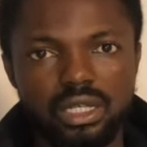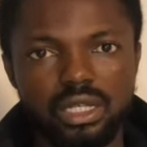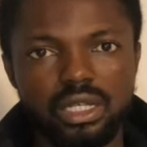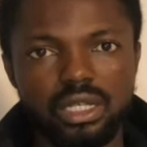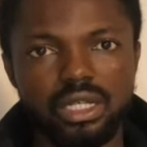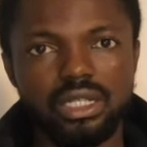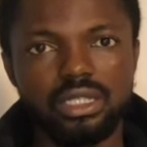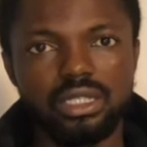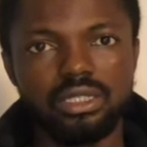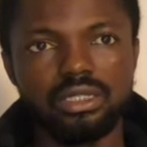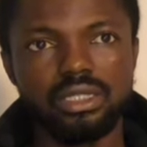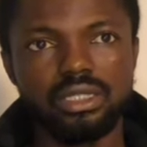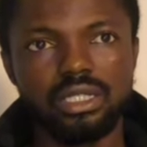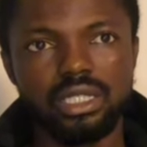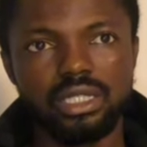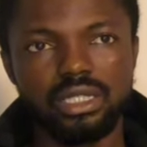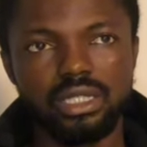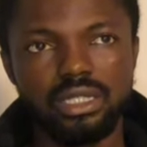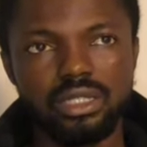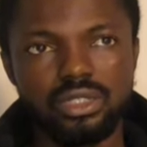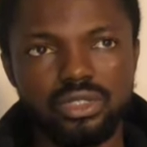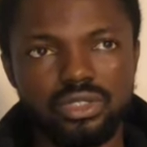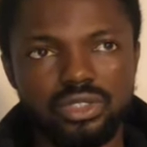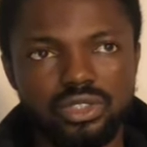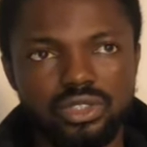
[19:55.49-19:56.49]
And I
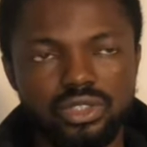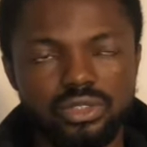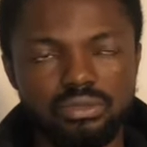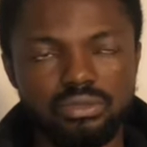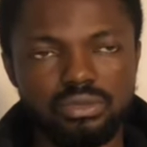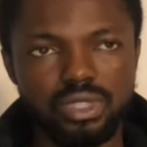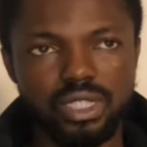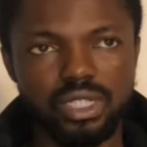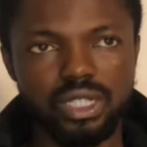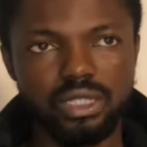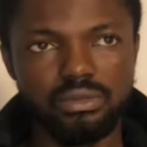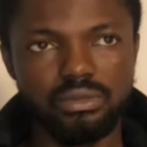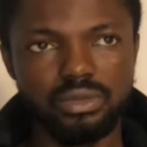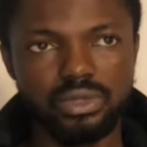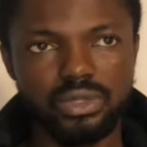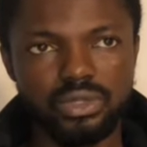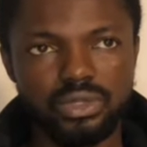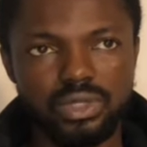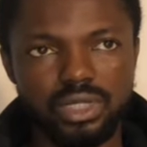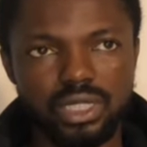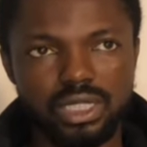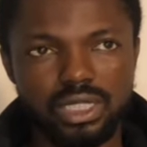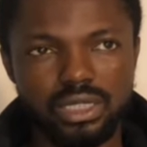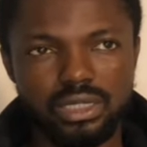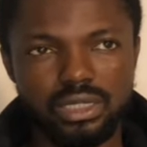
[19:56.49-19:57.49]
think you should be able
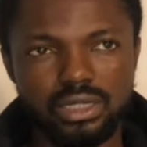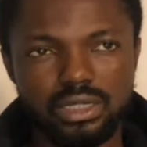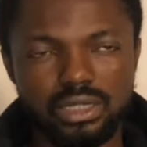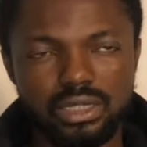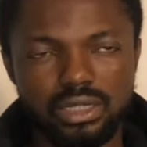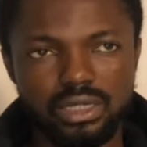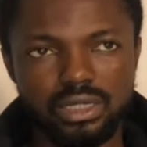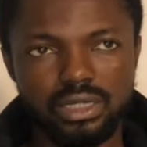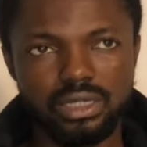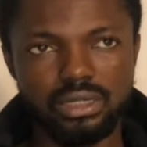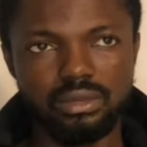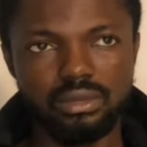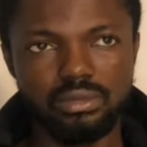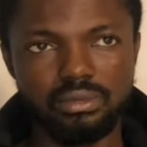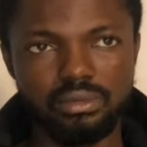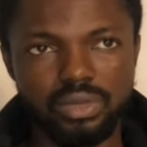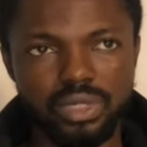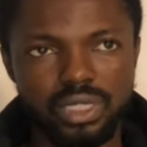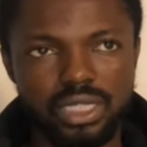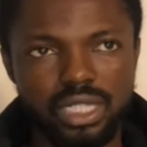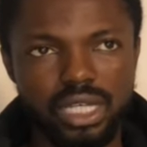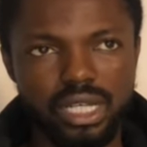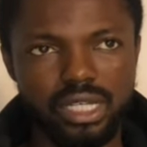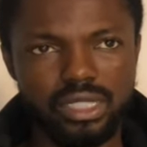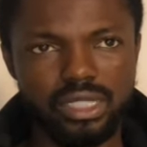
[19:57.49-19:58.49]
to hit the
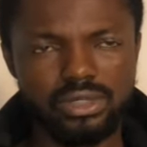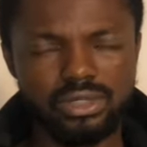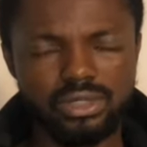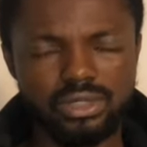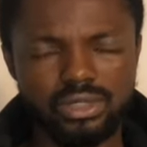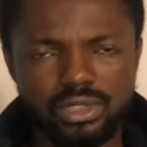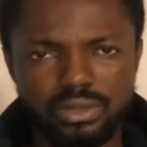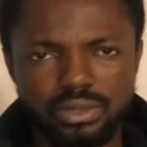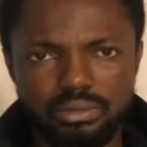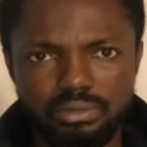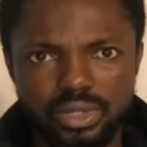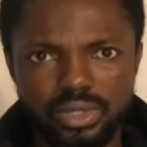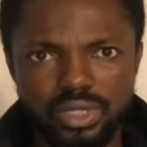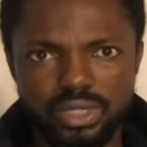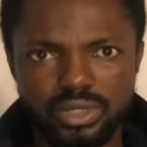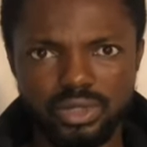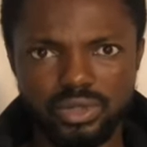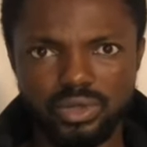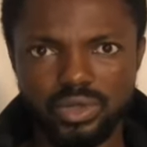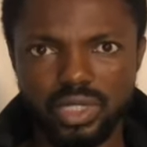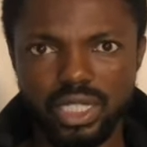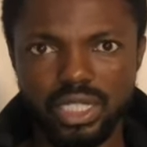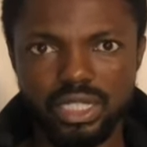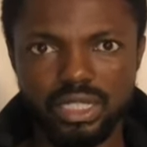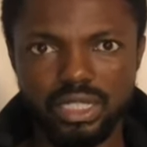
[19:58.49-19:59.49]
B-ins or
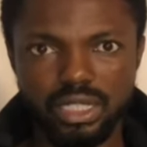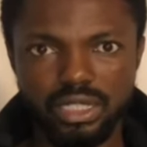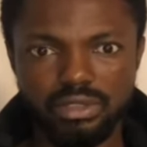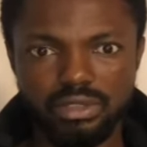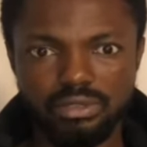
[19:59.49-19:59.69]
B2I